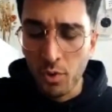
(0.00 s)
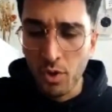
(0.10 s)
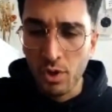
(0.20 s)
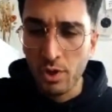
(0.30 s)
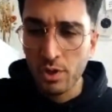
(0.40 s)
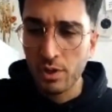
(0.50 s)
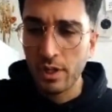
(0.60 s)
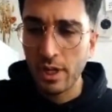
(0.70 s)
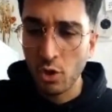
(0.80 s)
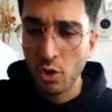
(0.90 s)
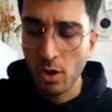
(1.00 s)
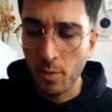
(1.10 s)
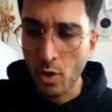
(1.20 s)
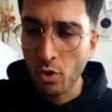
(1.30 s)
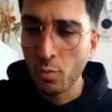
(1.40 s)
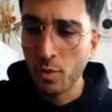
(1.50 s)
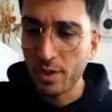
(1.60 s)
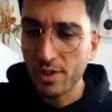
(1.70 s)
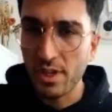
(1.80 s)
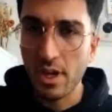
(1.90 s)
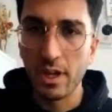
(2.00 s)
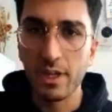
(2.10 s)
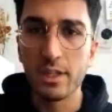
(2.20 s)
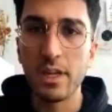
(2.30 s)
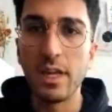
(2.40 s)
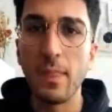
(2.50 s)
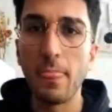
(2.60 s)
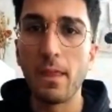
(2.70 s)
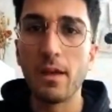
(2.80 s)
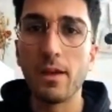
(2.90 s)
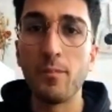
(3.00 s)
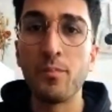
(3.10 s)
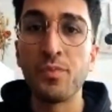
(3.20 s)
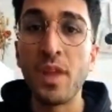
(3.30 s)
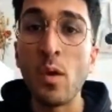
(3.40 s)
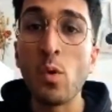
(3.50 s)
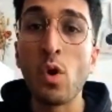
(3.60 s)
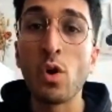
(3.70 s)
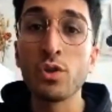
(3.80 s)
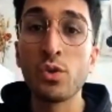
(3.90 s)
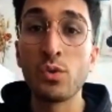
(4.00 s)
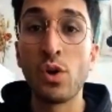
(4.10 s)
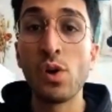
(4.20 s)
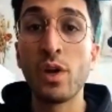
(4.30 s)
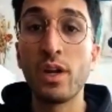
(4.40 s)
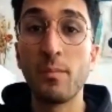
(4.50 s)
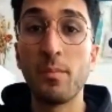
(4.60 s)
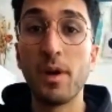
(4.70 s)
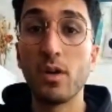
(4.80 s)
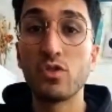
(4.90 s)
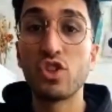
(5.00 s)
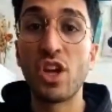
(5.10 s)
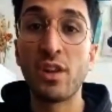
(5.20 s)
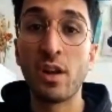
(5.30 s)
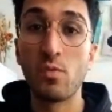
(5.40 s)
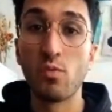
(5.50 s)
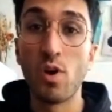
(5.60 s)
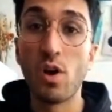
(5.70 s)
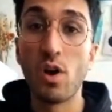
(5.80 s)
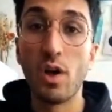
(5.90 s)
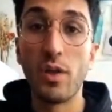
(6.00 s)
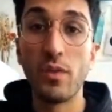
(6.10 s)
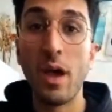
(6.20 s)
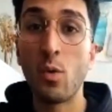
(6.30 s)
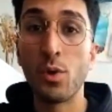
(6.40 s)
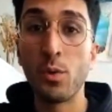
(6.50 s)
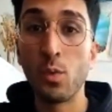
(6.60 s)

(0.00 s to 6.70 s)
book about human design, and they were also talking about channeling Ra and how he